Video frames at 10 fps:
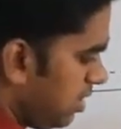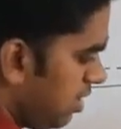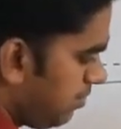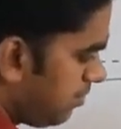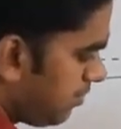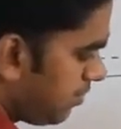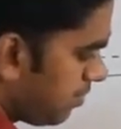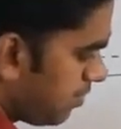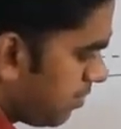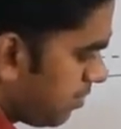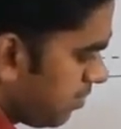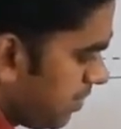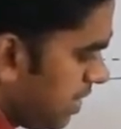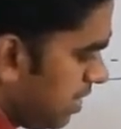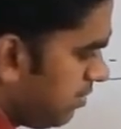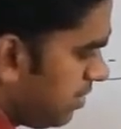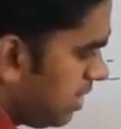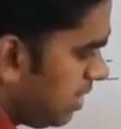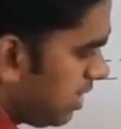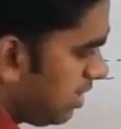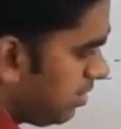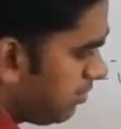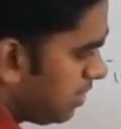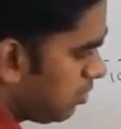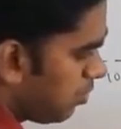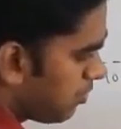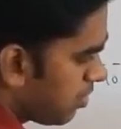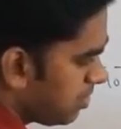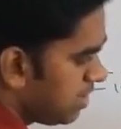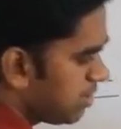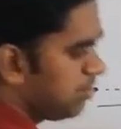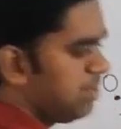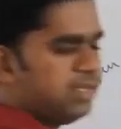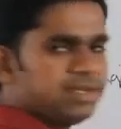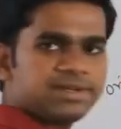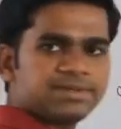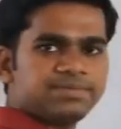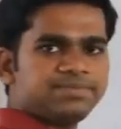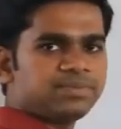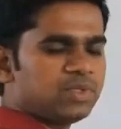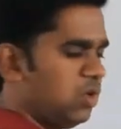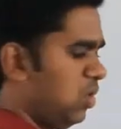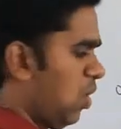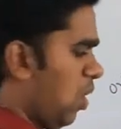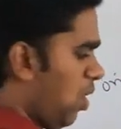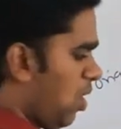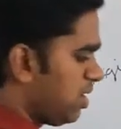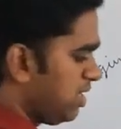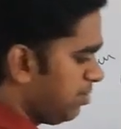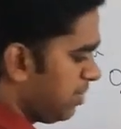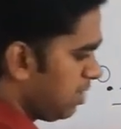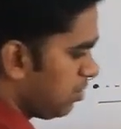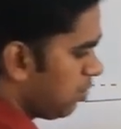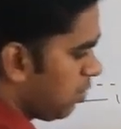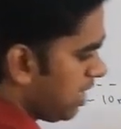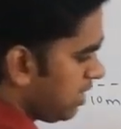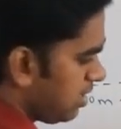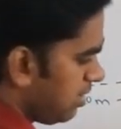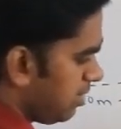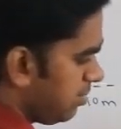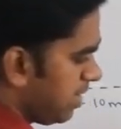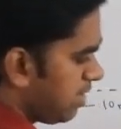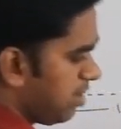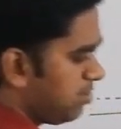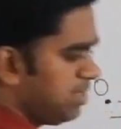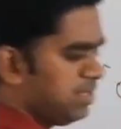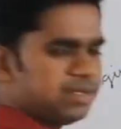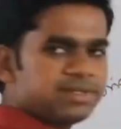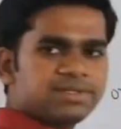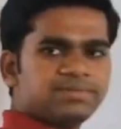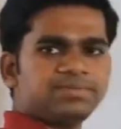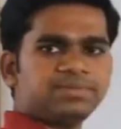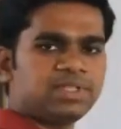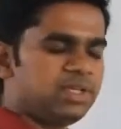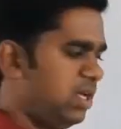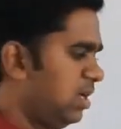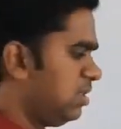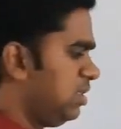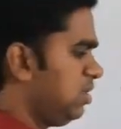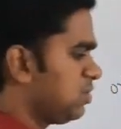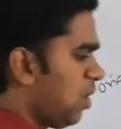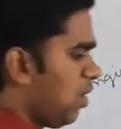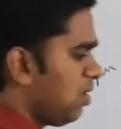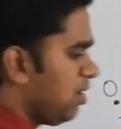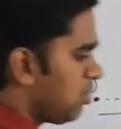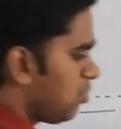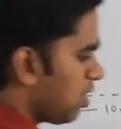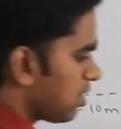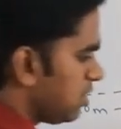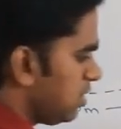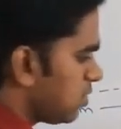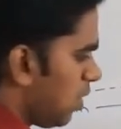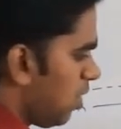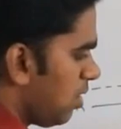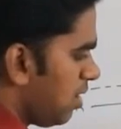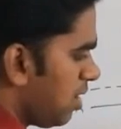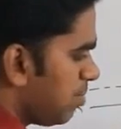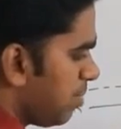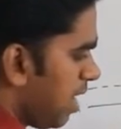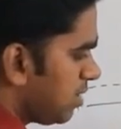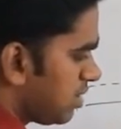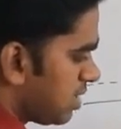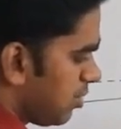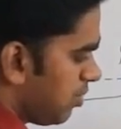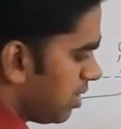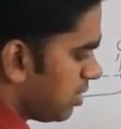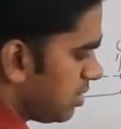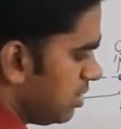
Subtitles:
If he go from here to here, or he may go and he may come here. These all are what? These all are path travel.